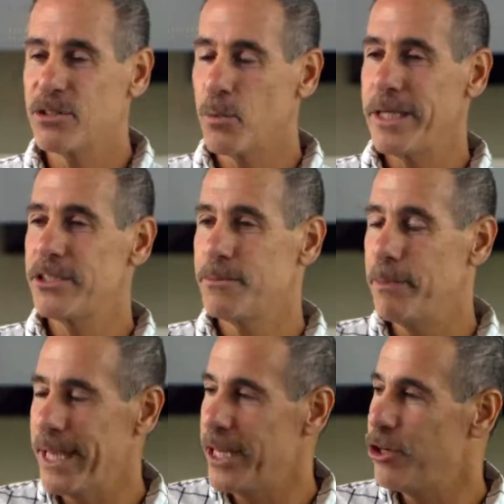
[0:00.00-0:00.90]
switched
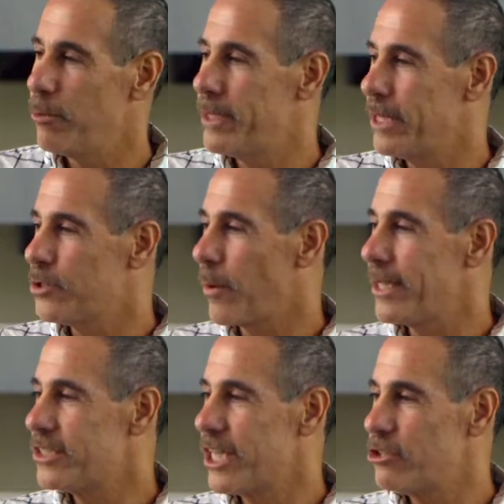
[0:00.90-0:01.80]
Being Human in the
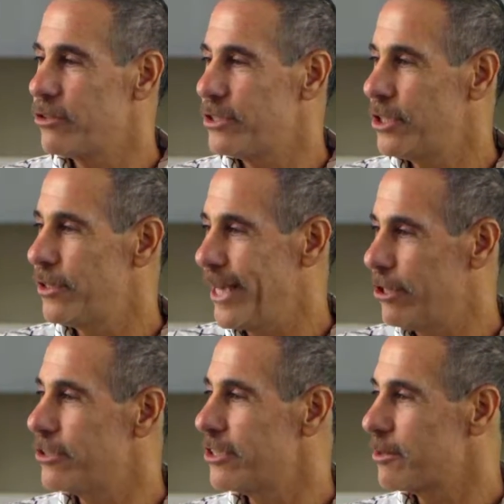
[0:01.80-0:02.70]
20th Century to
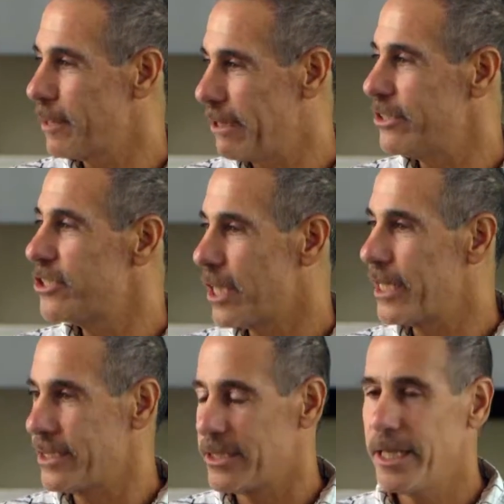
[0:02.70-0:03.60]
interdisciplinary
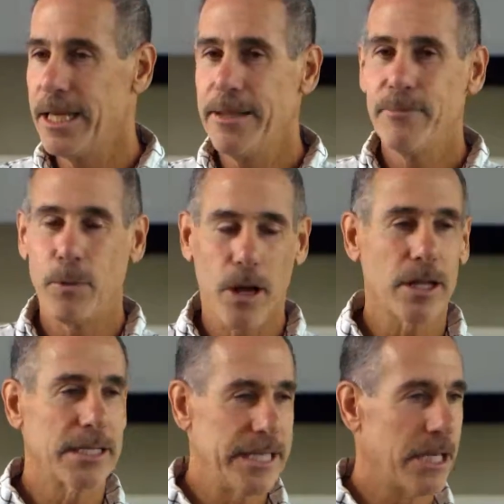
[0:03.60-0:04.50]
studies. We
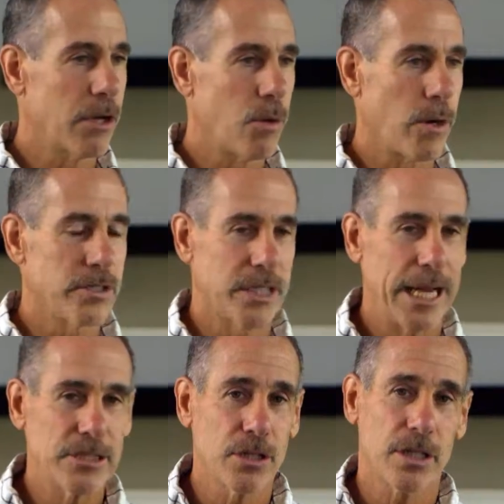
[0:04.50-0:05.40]
all had to take a course, and
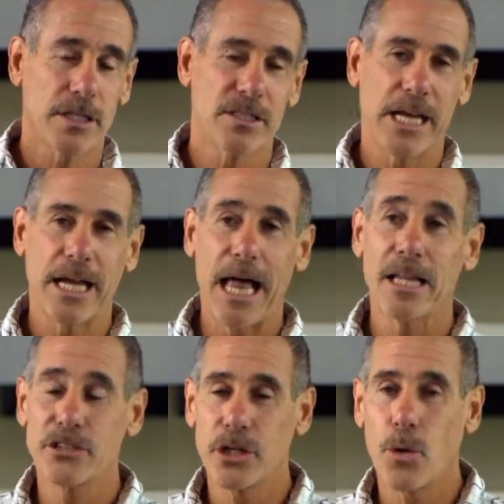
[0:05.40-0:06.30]
I took a
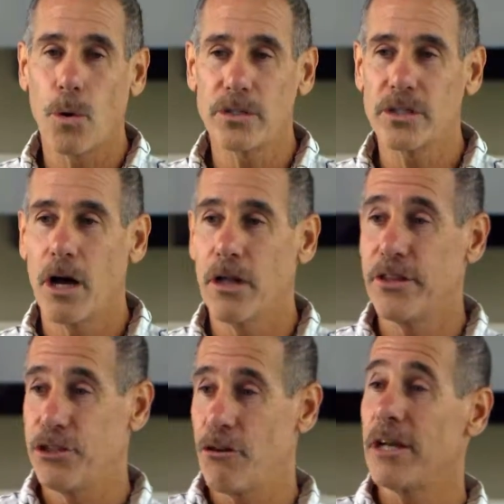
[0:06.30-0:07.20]
psychology course
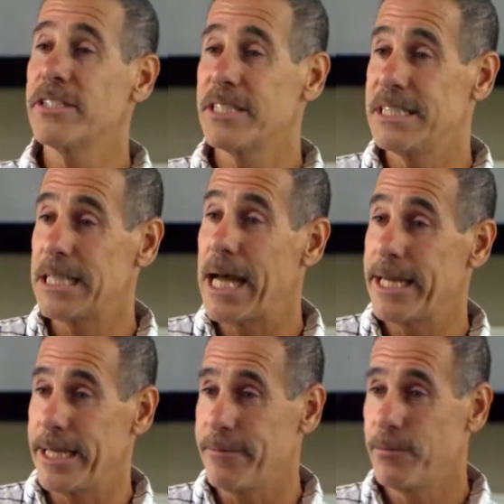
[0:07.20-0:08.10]
called The Drug
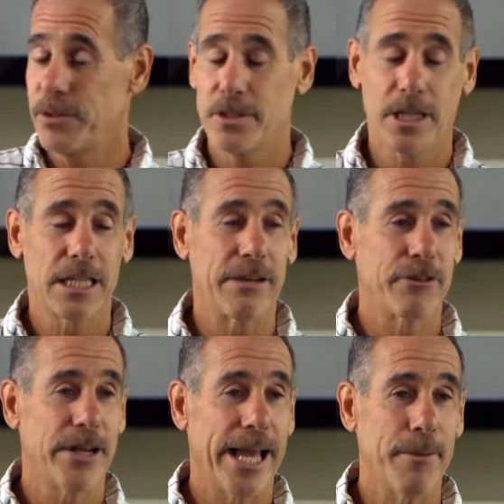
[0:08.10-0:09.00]
Society. It's a
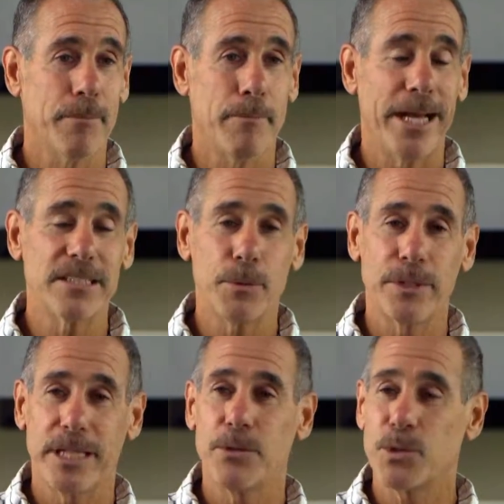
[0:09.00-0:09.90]
clever name. But basically
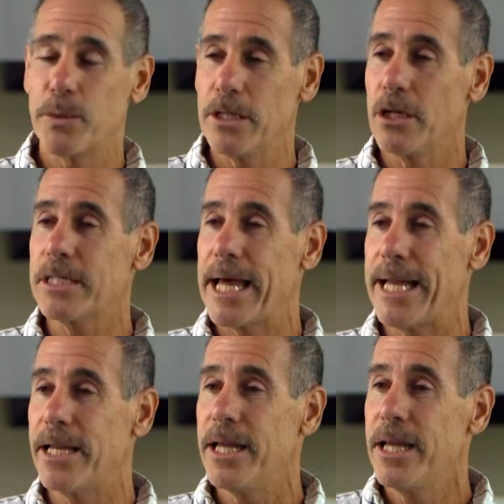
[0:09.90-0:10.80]
what we did was we looked
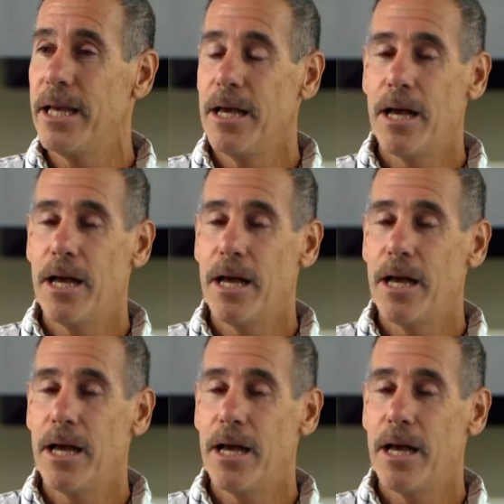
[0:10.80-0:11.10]
at